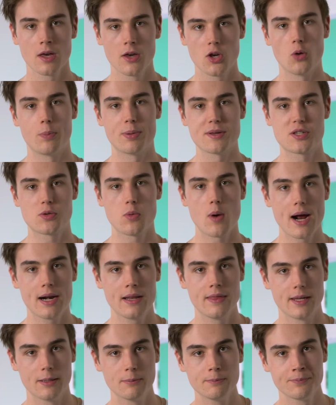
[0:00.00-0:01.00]
You're
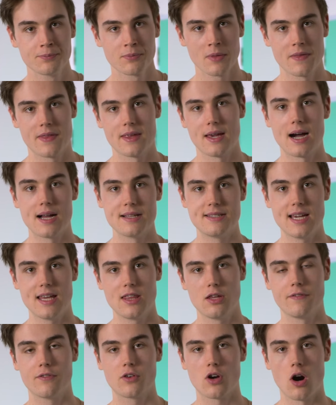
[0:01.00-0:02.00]
persuading them that the idea
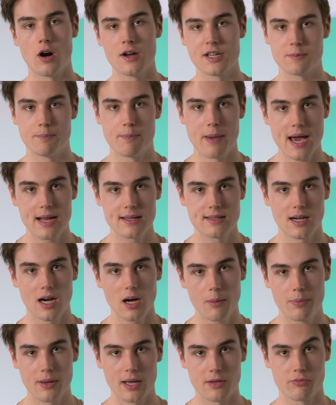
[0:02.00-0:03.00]
that you've got is backed
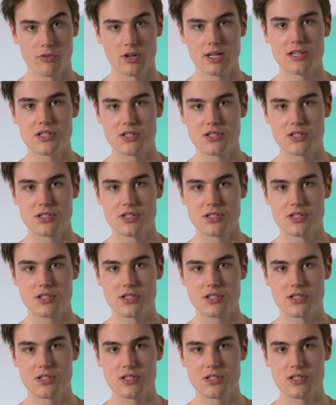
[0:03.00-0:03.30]
up and really